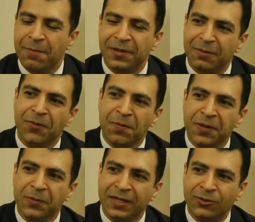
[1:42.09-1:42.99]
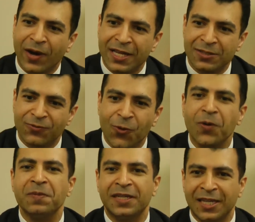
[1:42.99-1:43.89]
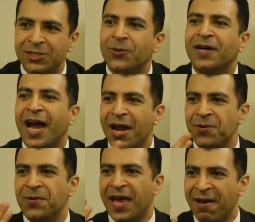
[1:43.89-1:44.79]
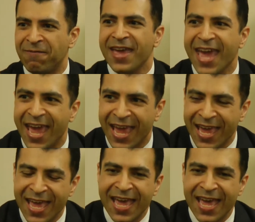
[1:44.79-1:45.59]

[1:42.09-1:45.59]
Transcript: But the moment we transformed it into a Cairo Cafe,